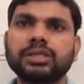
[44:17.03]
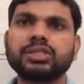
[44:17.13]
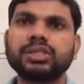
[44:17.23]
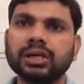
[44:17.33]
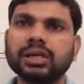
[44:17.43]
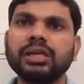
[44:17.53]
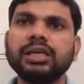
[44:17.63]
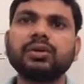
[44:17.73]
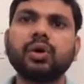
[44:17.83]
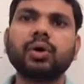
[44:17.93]

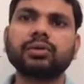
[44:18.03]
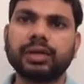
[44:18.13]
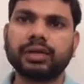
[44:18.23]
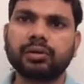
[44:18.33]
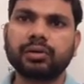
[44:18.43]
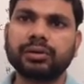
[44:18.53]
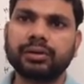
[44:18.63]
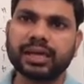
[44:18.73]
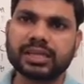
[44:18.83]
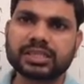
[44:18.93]
Terylene or dacron.
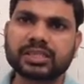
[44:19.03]
Next